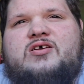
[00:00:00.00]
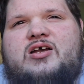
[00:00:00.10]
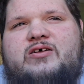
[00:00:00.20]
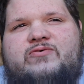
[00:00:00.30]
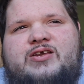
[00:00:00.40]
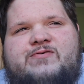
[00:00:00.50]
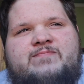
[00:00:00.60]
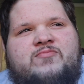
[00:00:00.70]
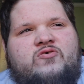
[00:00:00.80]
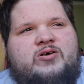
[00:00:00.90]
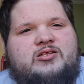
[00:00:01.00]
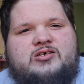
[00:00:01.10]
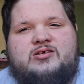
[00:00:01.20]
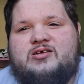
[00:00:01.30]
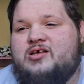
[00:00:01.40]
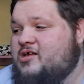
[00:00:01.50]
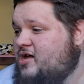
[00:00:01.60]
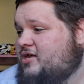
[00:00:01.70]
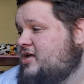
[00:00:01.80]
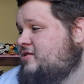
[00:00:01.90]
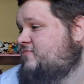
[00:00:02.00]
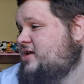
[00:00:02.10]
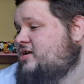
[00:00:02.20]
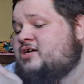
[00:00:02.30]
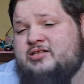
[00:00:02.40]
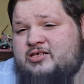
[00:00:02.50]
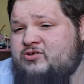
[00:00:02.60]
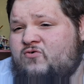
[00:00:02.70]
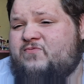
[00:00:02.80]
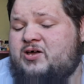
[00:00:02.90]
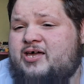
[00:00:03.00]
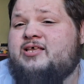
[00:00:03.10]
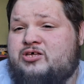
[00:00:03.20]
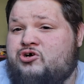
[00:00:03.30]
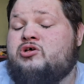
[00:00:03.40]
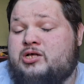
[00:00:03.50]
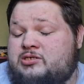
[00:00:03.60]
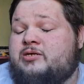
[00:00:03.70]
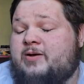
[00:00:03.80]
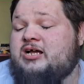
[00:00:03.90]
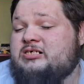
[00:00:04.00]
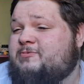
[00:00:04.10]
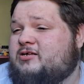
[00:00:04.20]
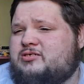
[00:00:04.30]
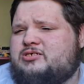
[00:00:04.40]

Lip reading: And a really great moment. Again, the writer, this author is good at some aspects.